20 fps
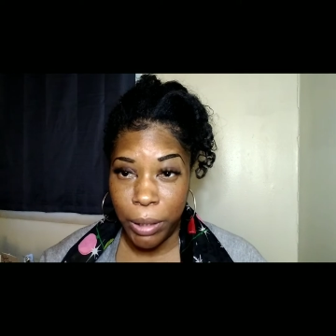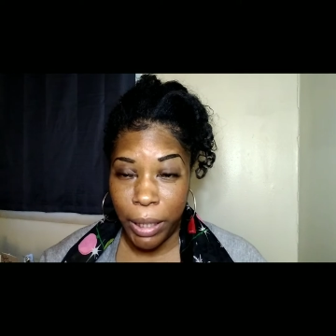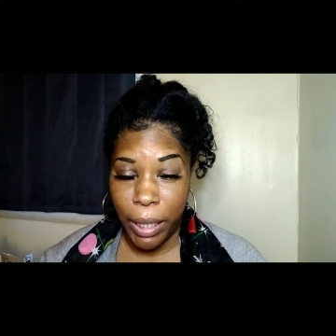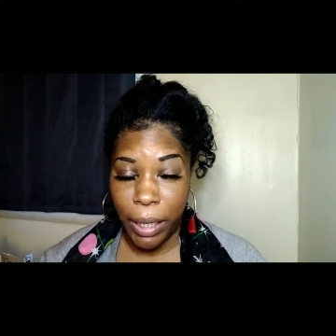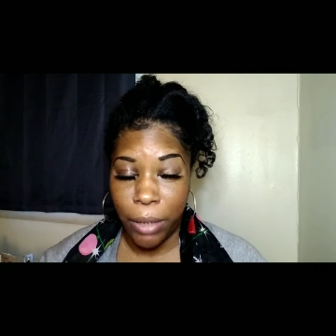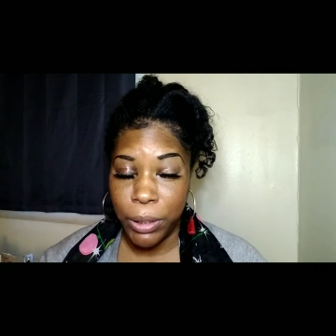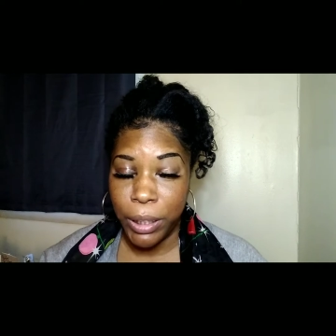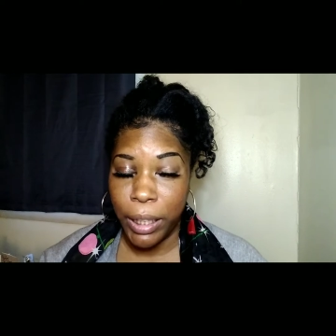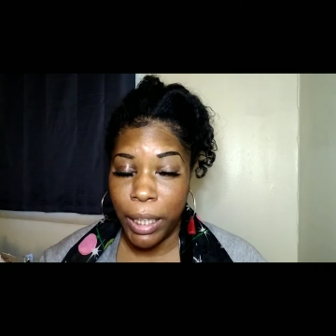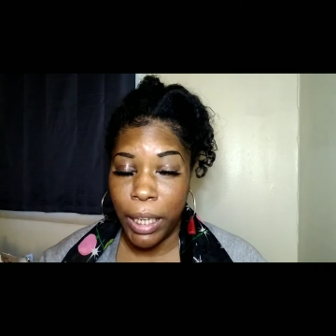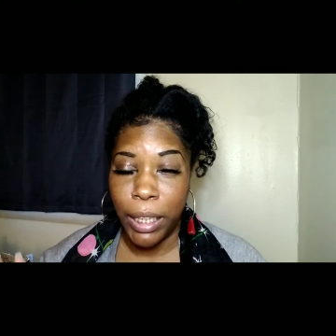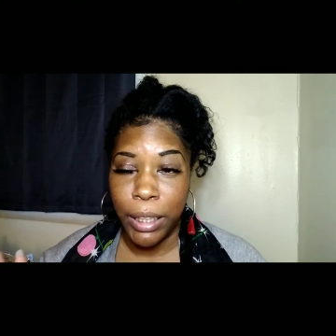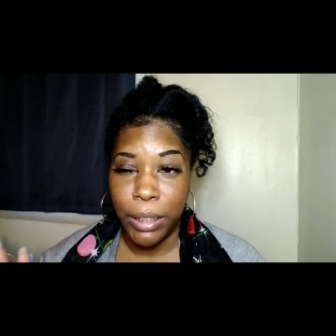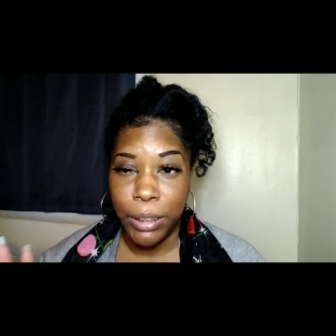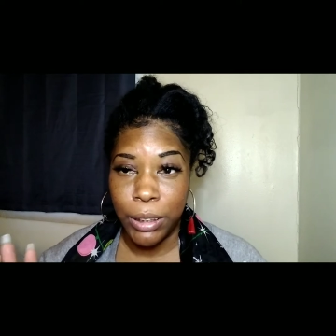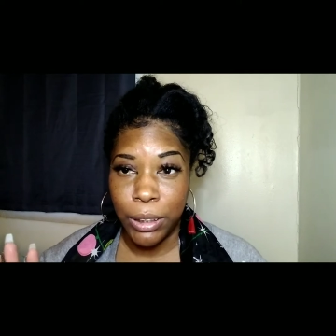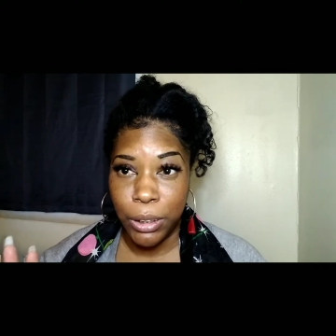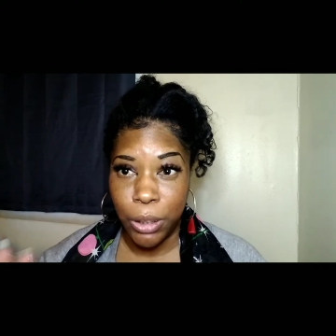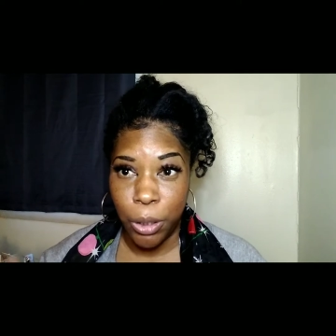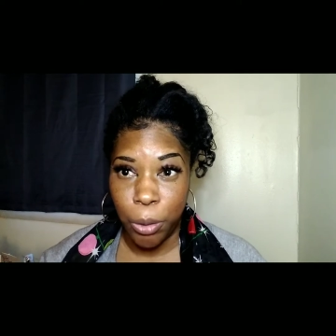and I only
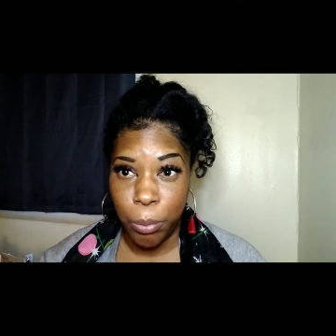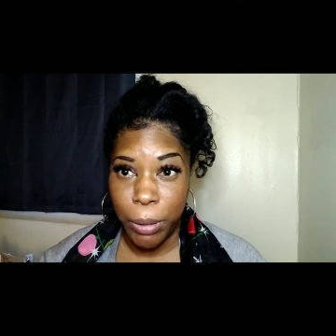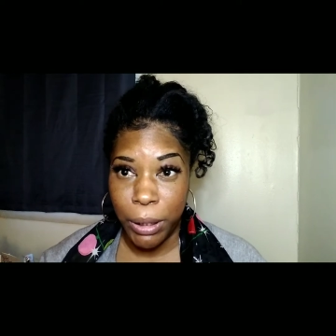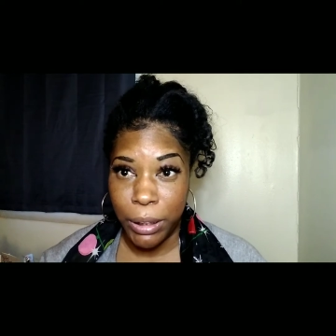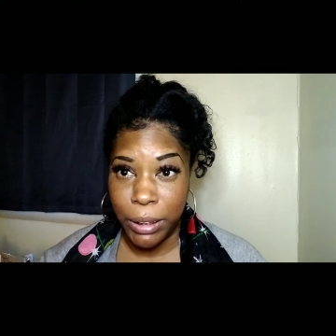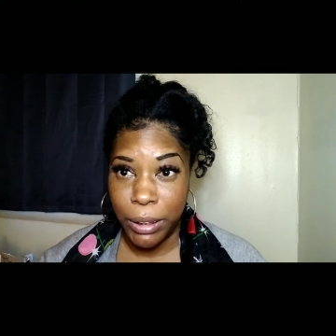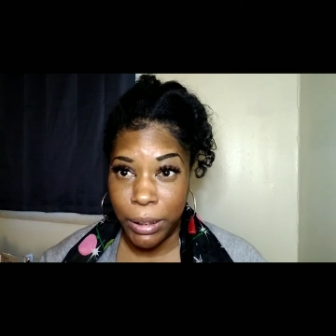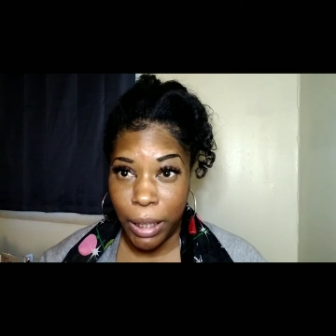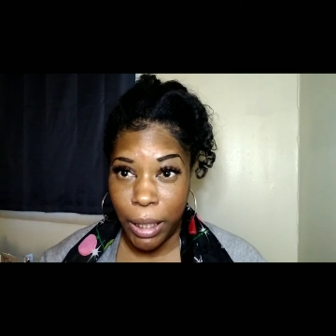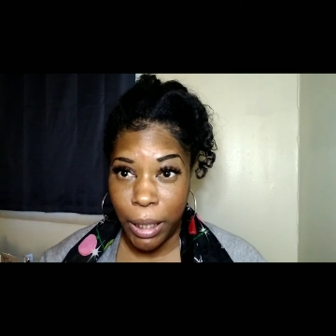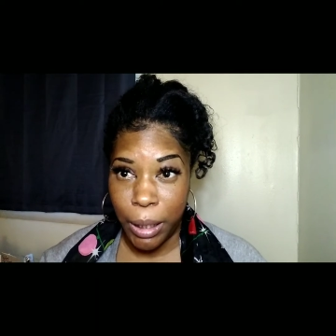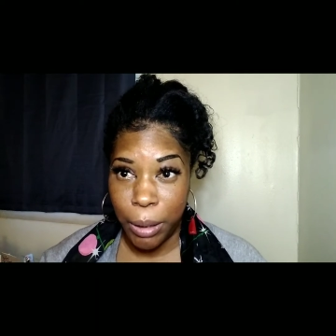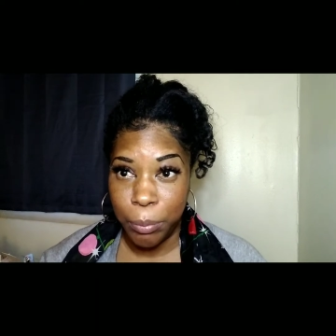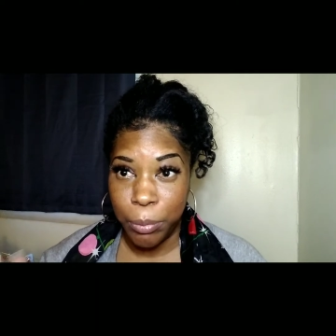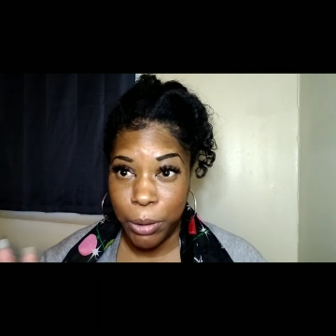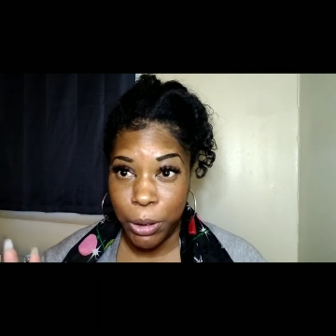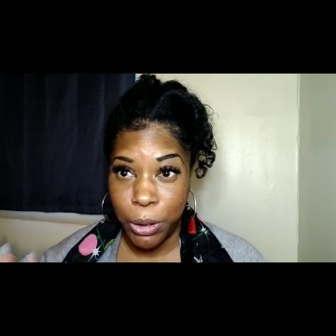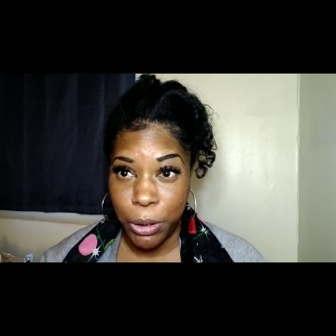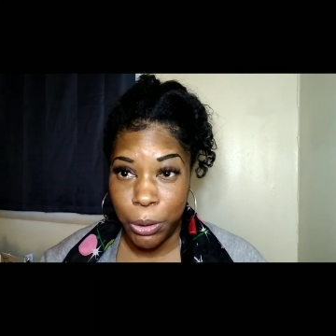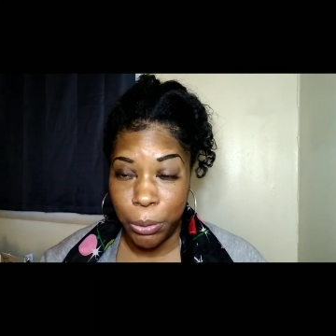had so much
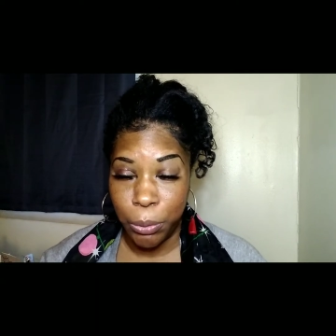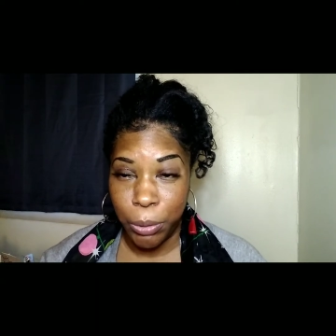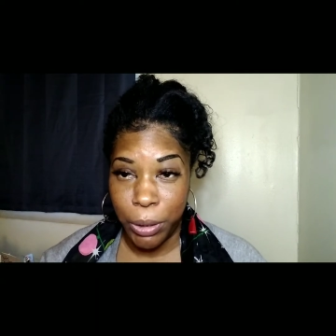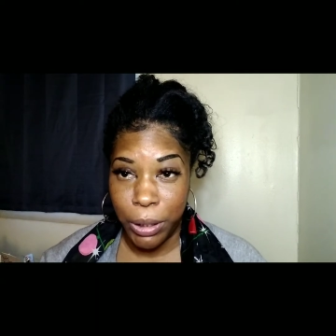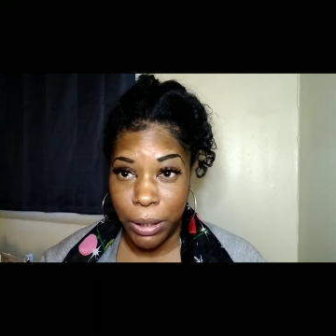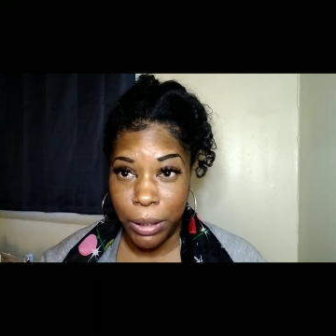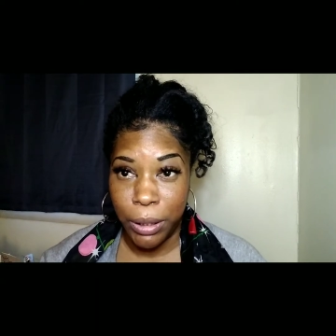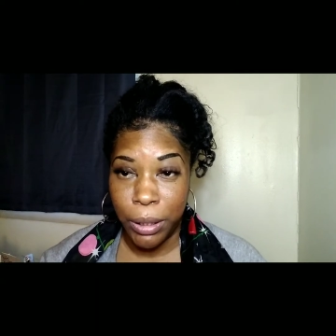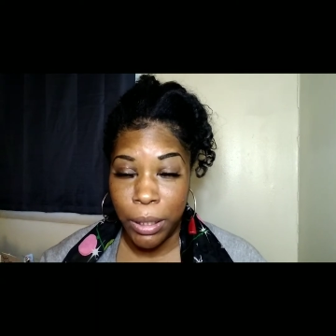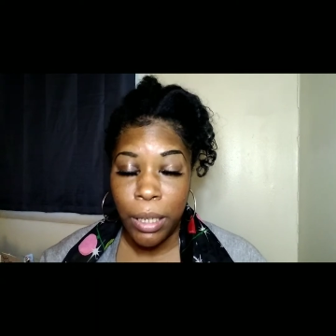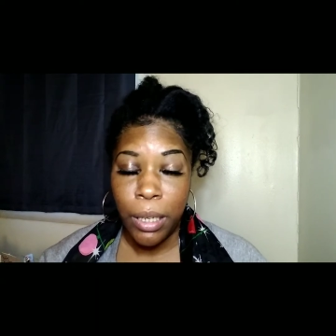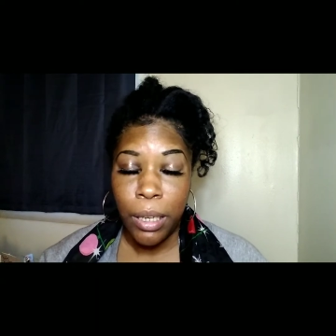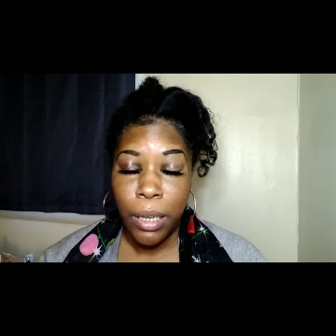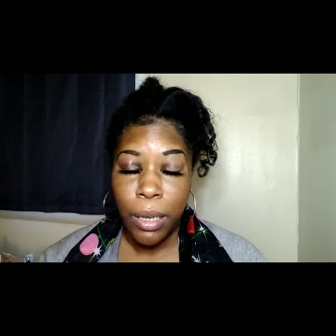time to do it in.